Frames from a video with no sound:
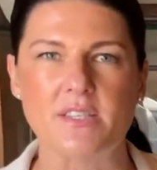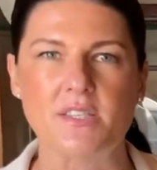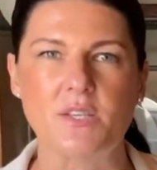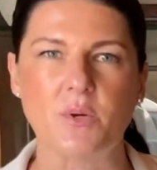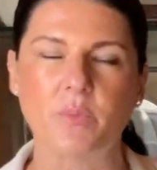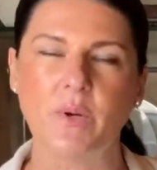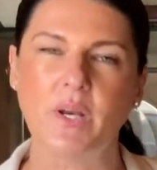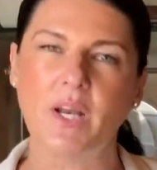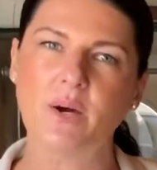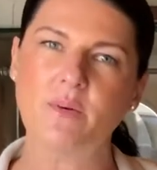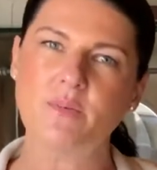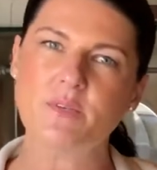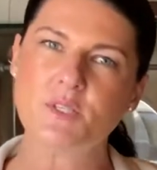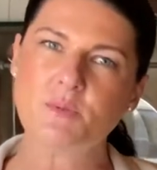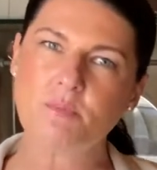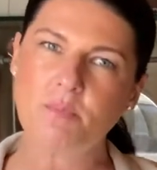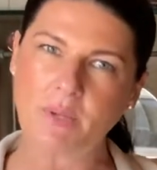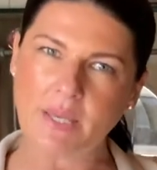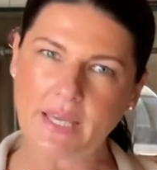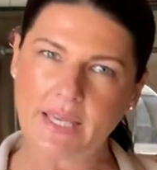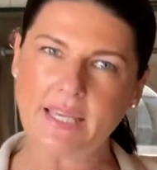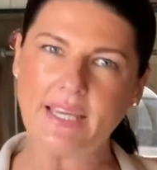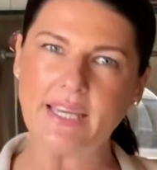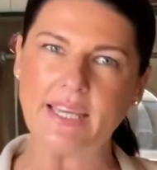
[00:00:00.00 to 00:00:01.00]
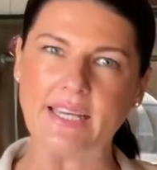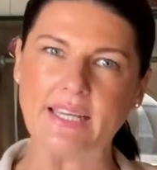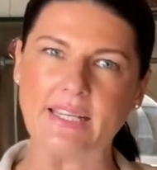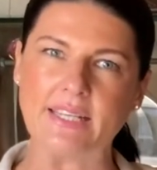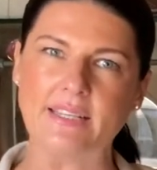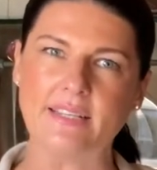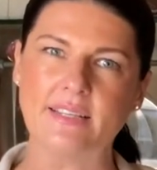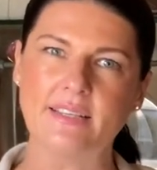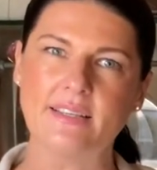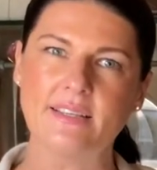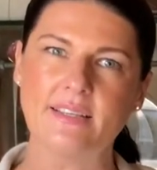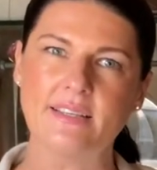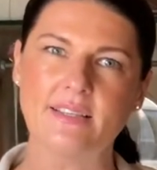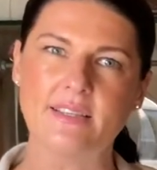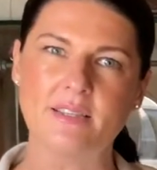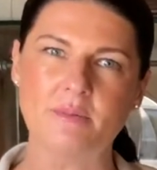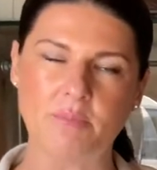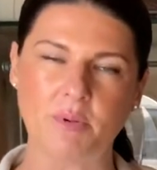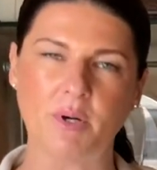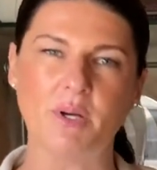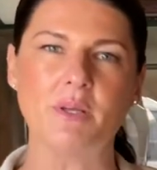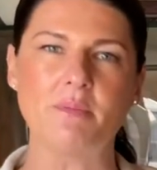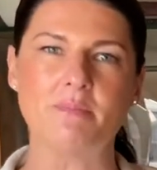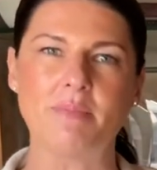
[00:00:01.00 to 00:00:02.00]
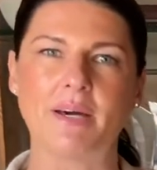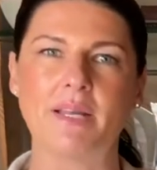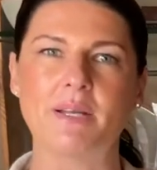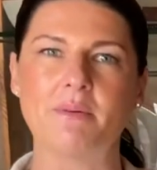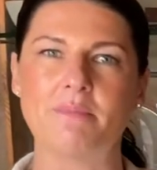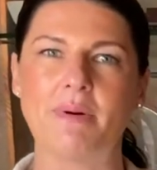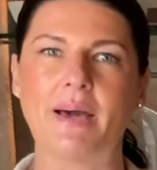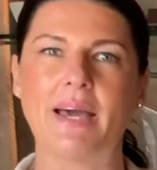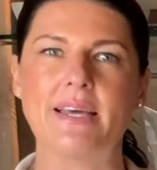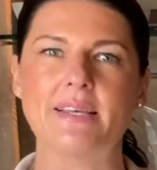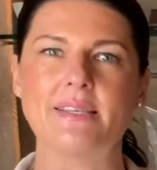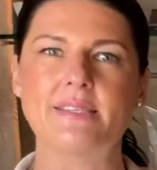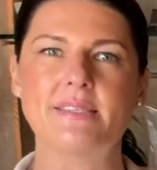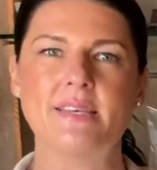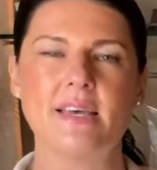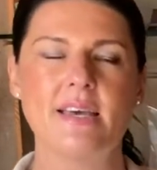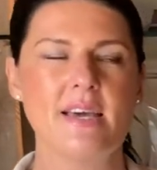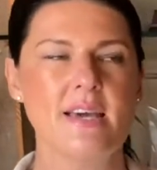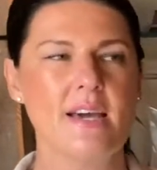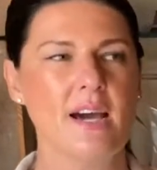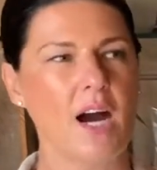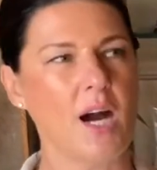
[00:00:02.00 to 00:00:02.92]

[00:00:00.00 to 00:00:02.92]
So when I was picking the body butter base,